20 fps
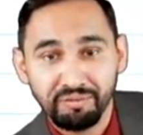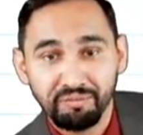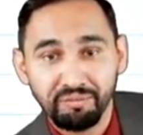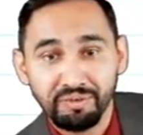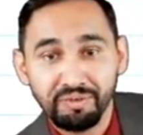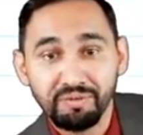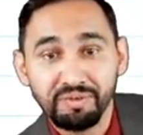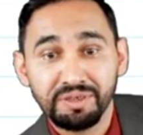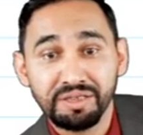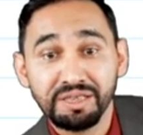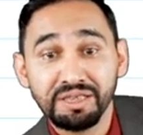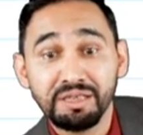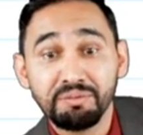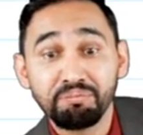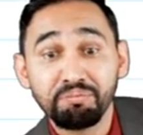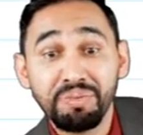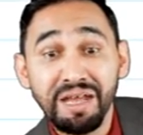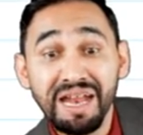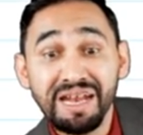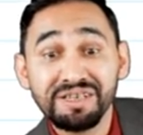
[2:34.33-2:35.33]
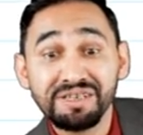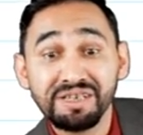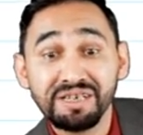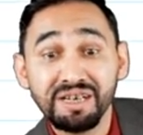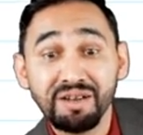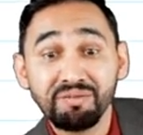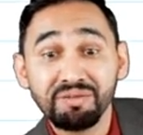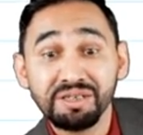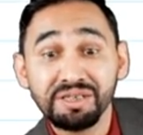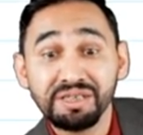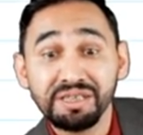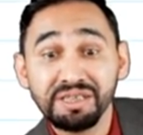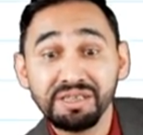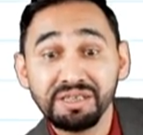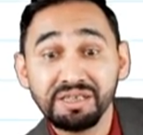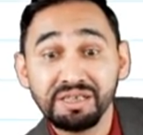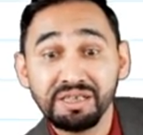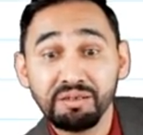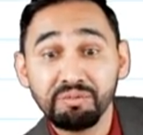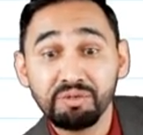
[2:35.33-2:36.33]
We will see the pattern of
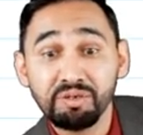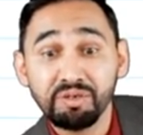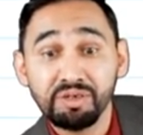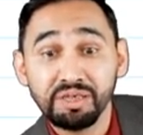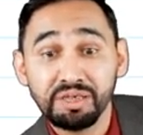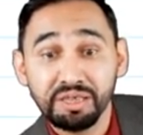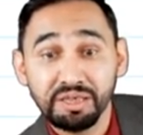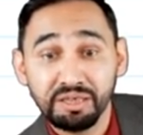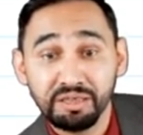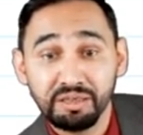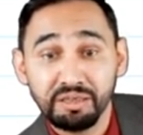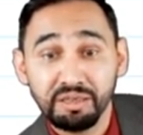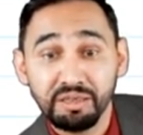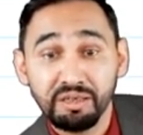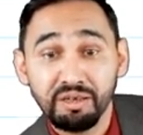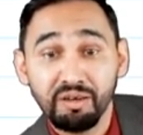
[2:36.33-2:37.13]
disease in community.